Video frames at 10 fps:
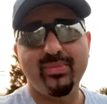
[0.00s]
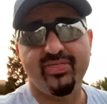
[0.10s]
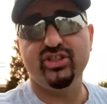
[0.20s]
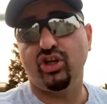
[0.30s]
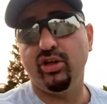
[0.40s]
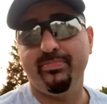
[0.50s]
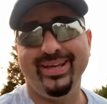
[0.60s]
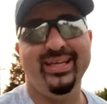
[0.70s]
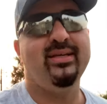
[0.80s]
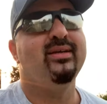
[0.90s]
methods could
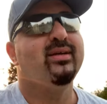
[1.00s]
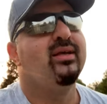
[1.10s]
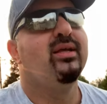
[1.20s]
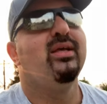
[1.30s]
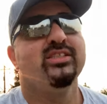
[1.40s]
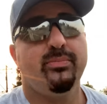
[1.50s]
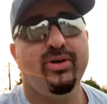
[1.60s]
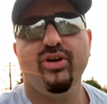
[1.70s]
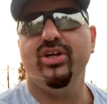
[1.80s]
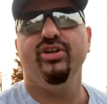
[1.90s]
be
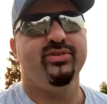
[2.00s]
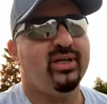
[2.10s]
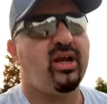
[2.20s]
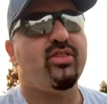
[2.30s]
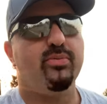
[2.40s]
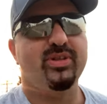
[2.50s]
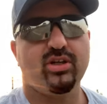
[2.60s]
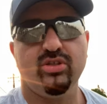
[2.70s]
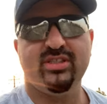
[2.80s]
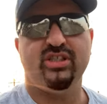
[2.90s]
superior and other
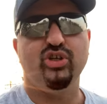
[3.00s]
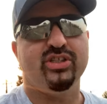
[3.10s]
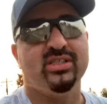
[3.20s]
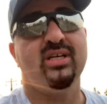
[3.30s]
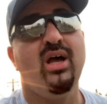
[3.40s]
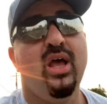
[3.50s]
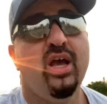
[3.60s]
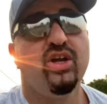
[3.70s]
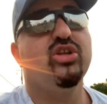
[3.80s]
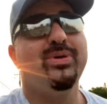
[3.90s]
political institutions
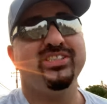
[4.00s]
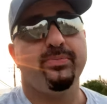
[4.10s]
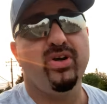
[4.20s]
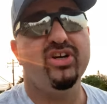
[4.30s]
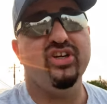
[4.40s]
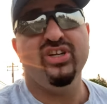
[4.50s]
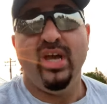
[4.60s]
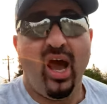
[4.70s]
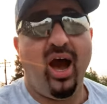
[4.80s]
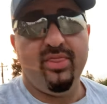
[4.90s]
could be superior.
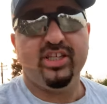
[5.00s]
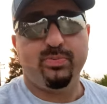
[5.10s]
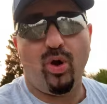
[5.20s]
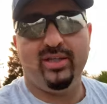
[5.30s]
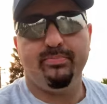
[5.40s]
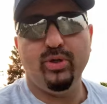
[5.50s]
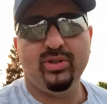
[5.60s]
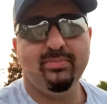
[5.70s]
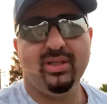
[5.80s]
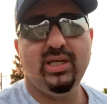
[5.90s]
On this point,
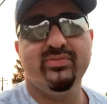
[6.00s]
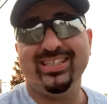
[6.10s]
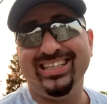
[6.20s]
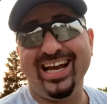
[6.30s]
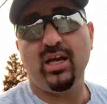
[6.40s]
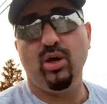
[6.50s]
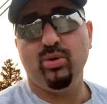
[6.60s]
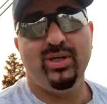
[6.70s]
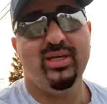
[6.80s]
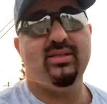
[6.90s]
Putin believes that
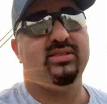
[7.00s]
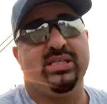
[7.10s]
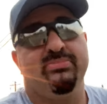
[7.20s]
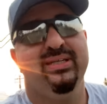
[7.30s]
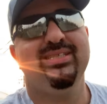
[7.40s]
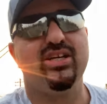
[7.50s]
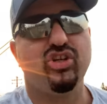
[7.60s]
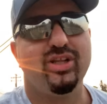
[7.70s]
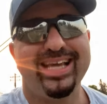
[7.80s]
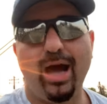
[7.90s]
NATO is
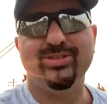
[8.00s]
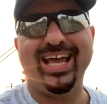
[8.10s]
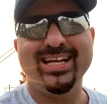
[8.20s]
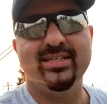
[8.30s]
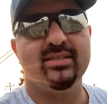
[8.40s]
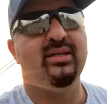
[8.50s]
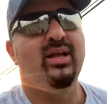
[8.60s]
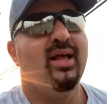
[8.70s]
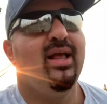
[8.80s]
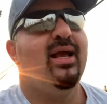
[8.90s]
essentially outdated.
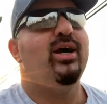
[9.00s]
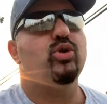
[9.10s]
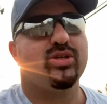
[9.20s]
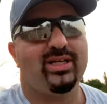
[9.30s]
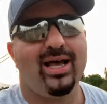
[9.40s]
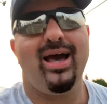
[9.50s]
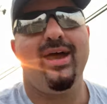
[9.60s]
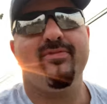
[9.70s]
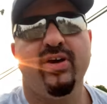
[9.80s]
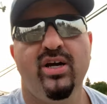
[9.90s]
In order to have